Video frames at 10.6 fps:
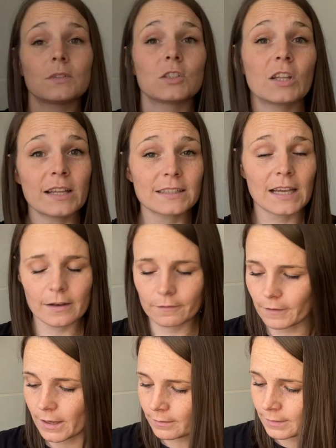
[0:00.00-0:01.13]
So that's kind of
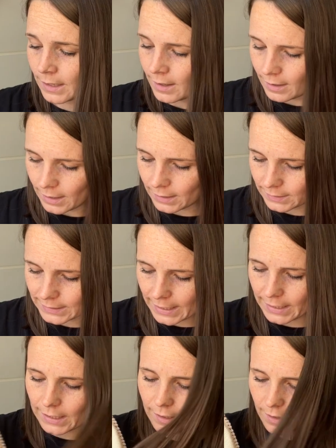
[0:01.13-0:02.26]
fun and
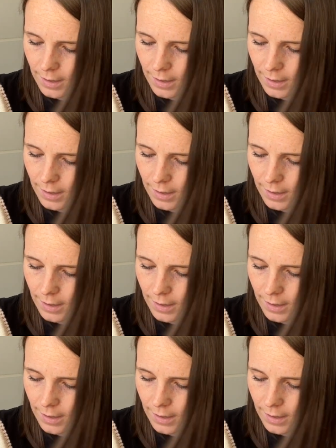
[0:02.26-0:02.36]
exciting.